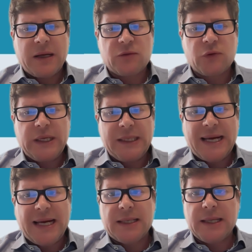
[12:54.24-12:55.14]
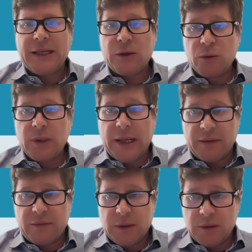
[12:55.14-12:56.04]
But really at the EU
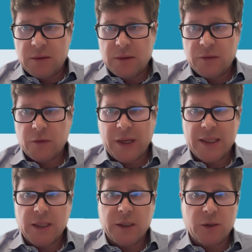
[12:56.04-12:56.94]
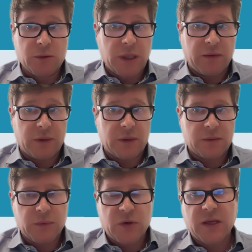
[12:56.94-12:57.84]
level,
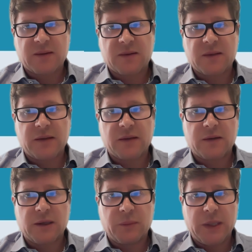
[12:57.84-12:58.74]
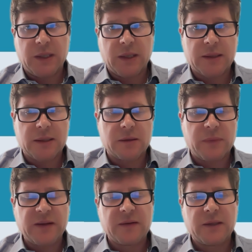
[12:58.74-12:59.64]
which doesn't necessarily mean at the
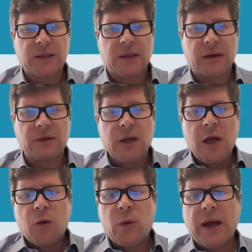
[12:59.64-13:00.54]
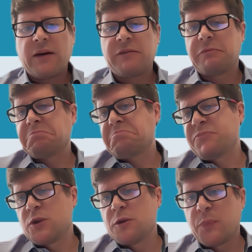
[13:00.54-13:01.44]
domestic level, we have
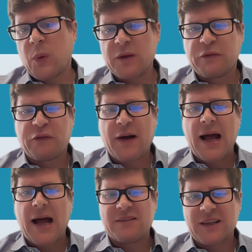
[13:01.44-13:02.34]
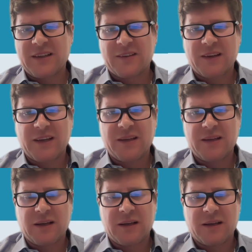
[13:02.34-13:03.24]
2.5, I say,